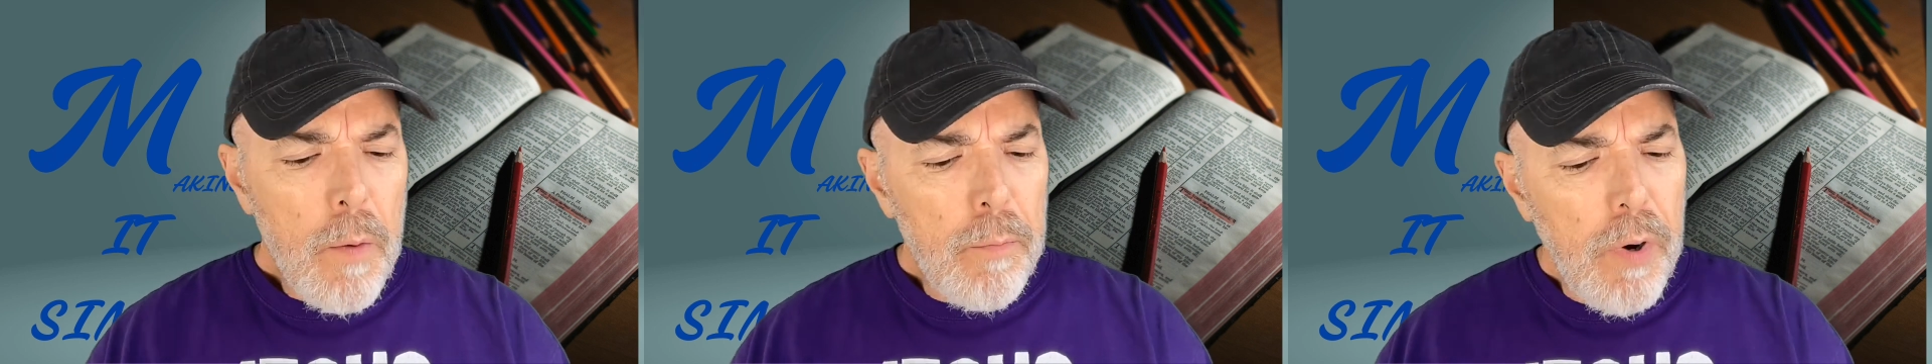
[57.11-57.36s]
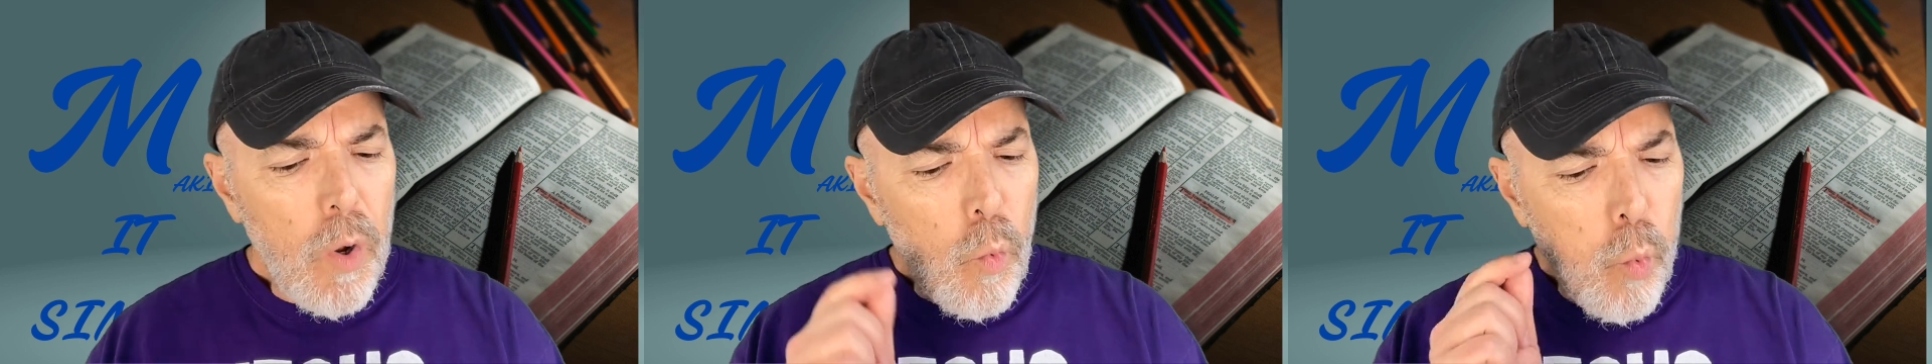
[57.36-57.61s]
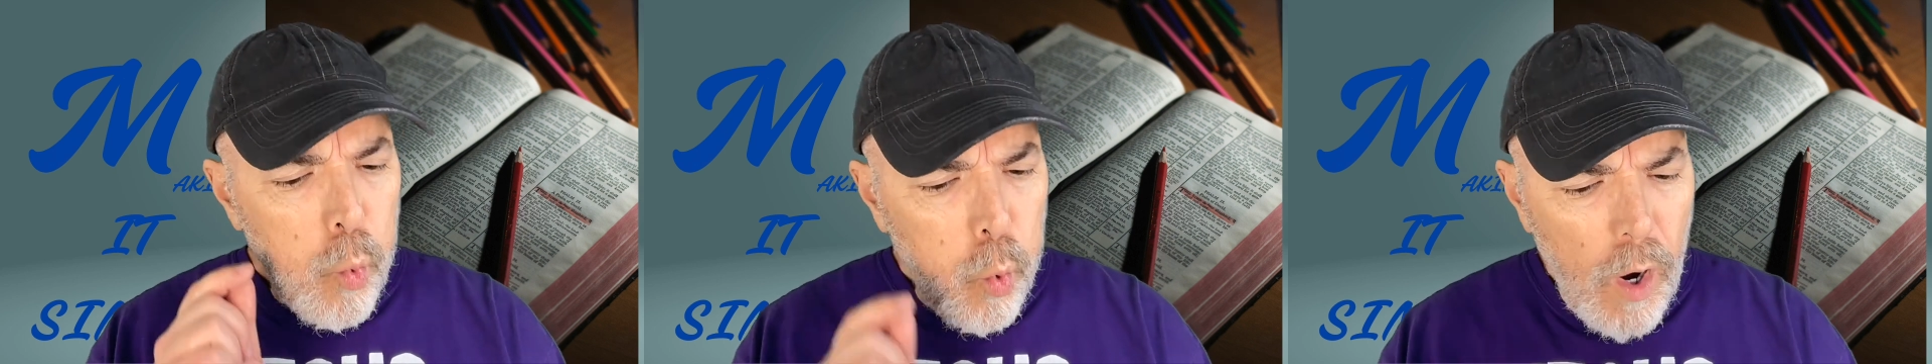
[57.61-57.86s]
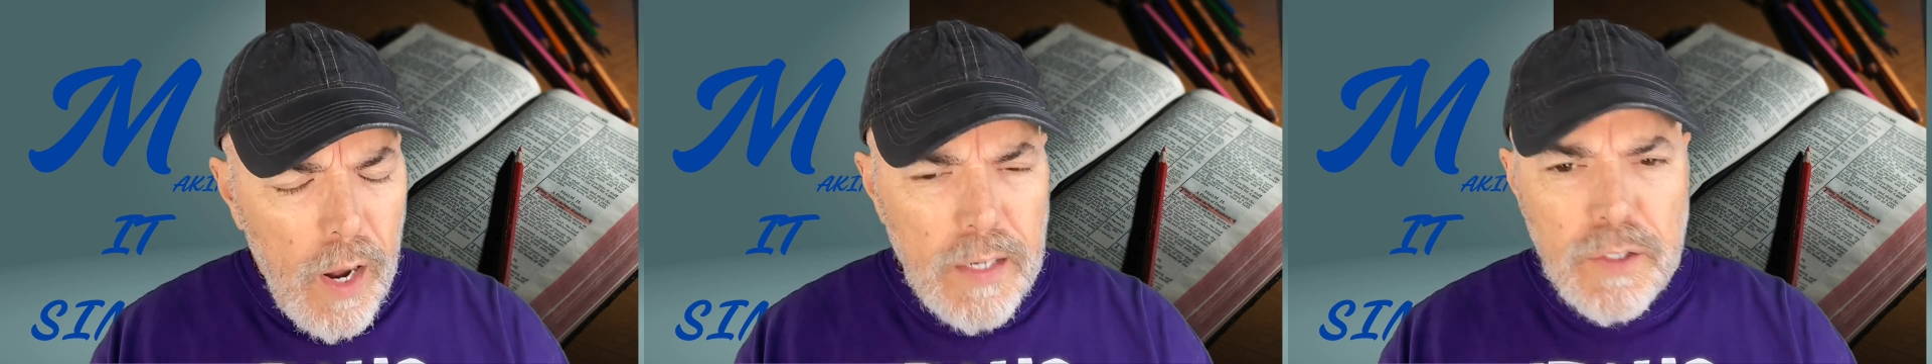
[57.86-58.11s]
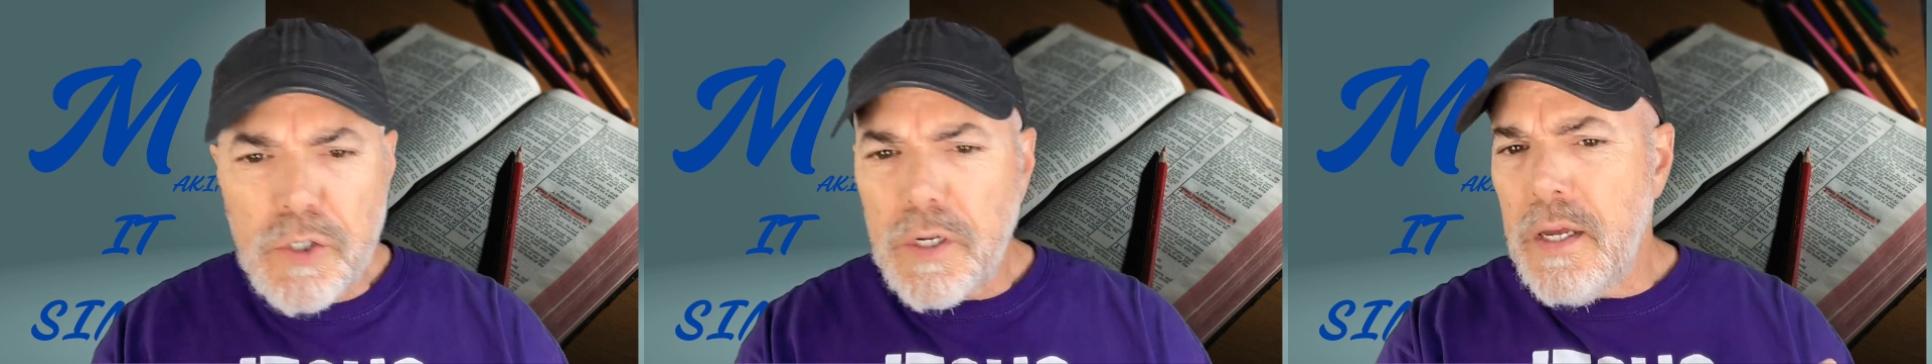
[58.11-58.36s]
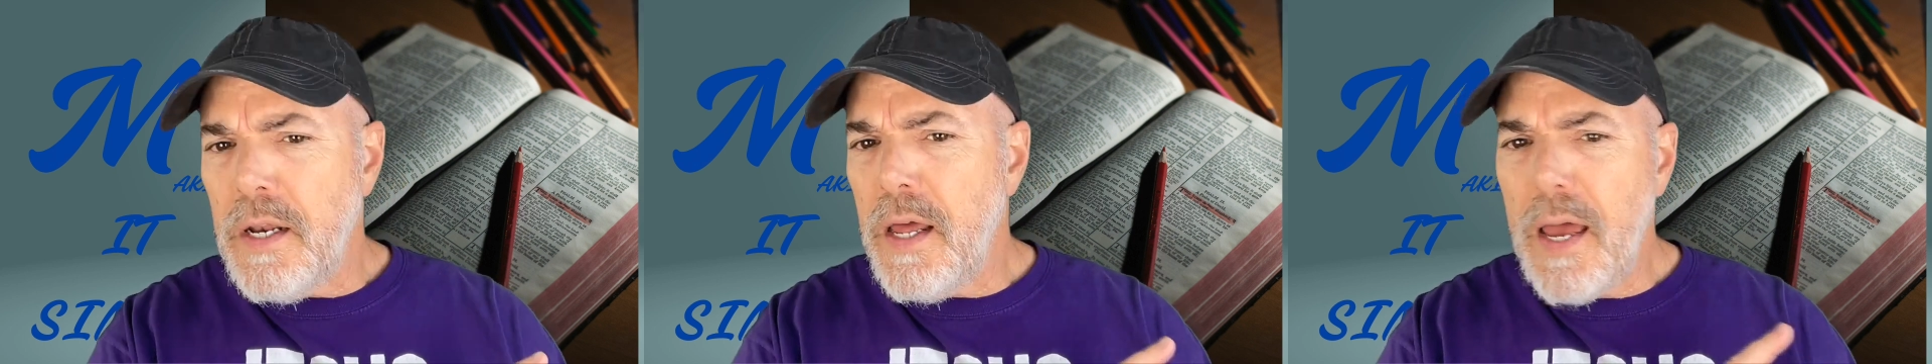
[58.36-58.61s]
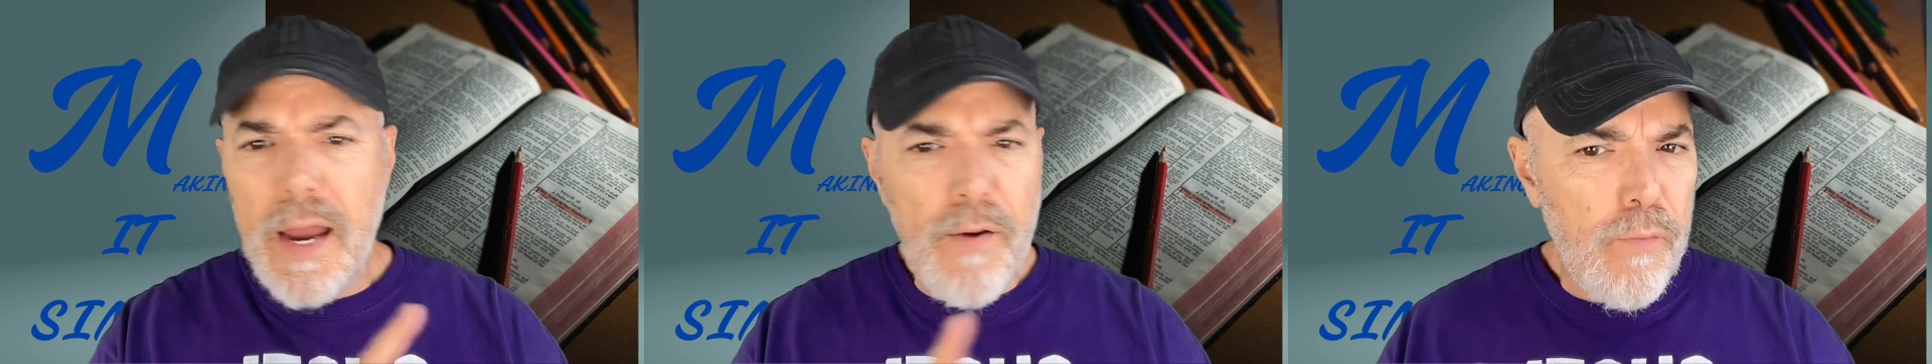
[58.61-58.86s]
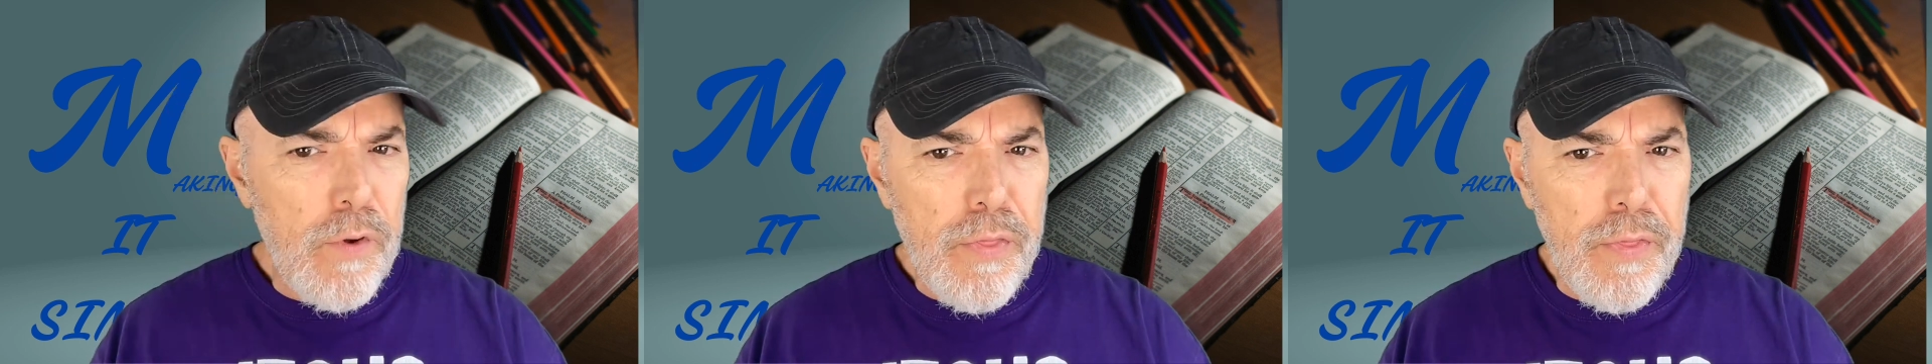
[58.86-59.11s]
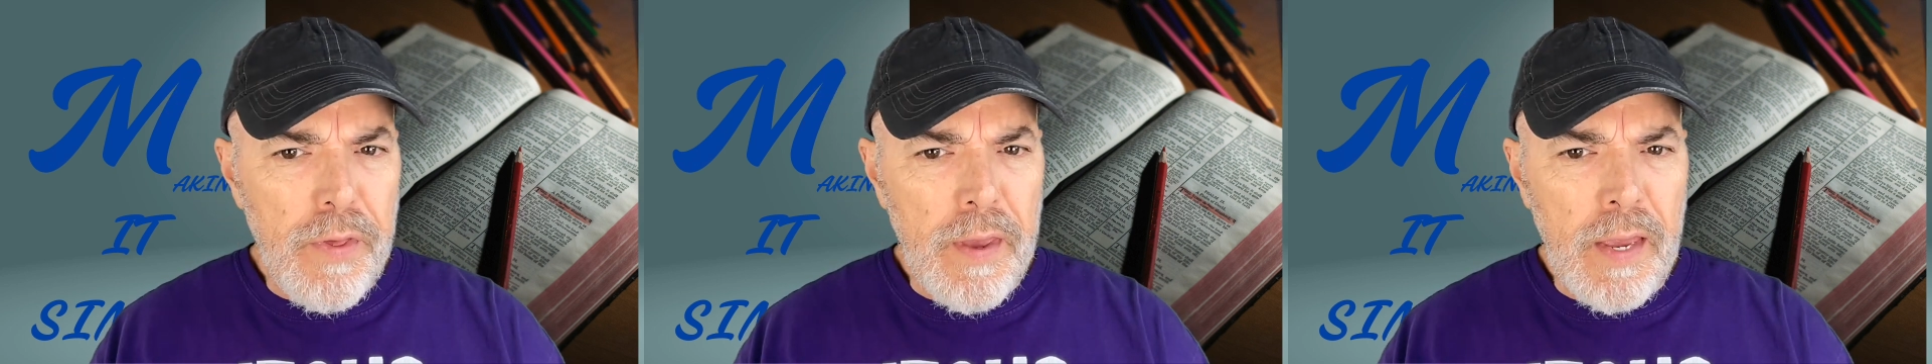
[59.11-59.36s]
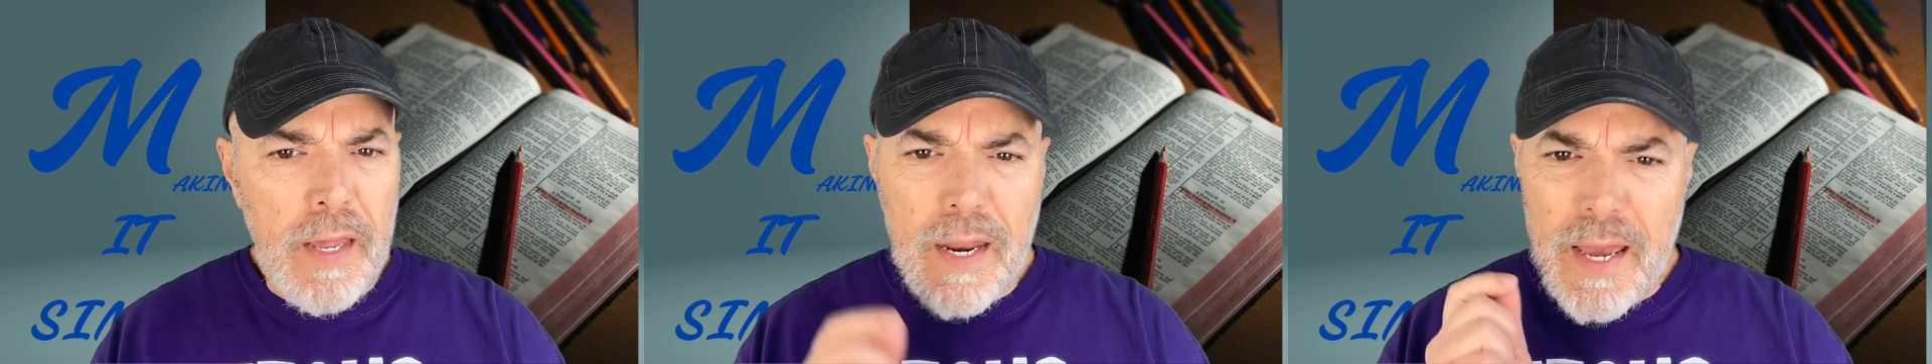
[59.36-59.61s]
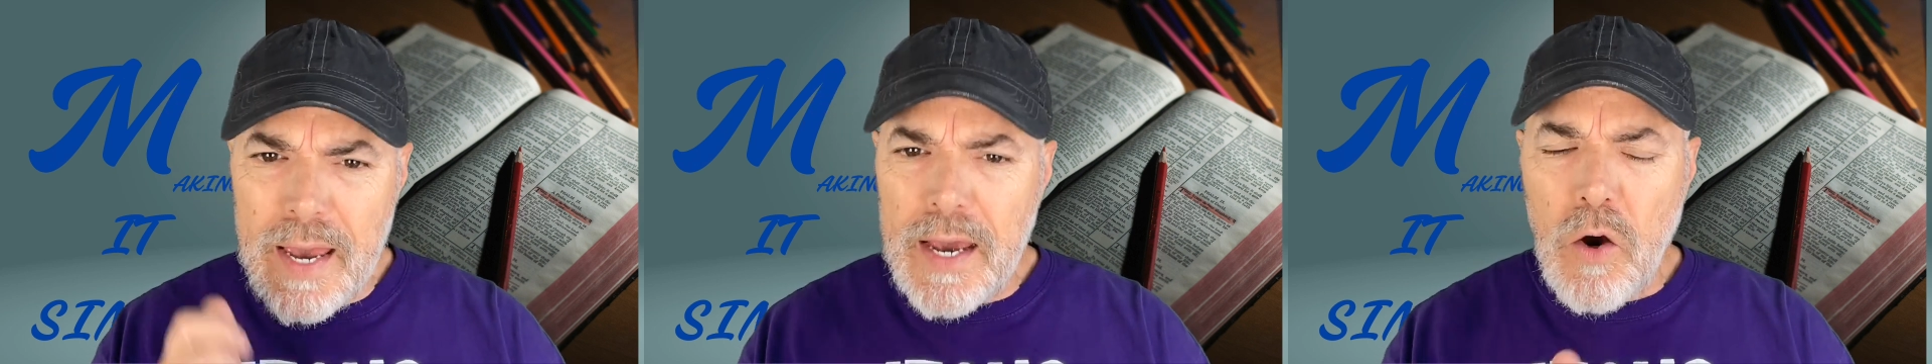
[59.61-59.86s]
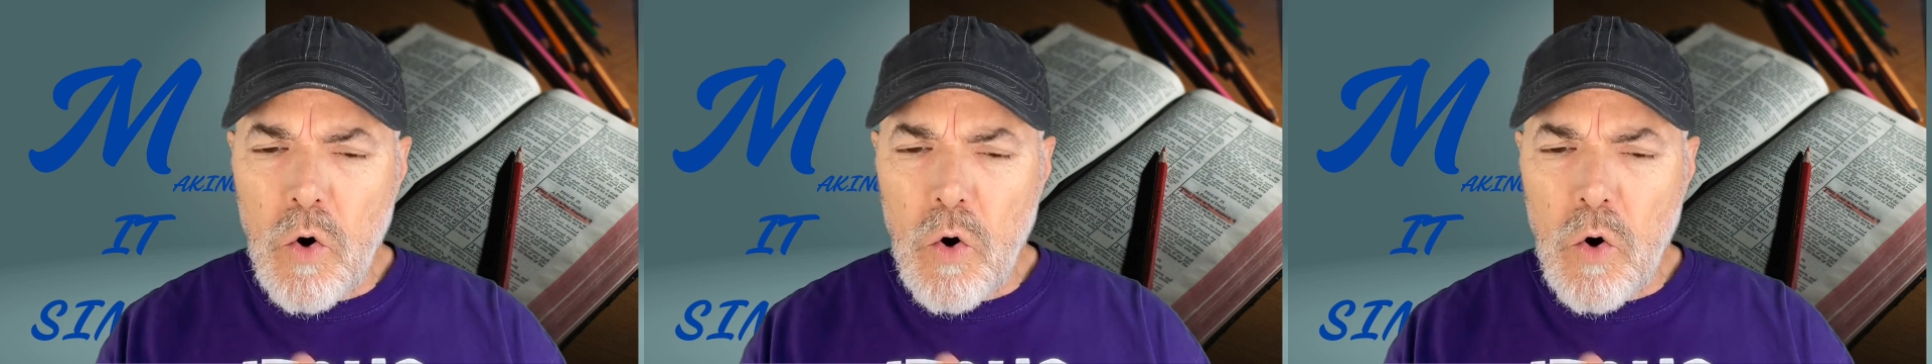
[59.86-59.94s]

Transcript: But watch in everything and hang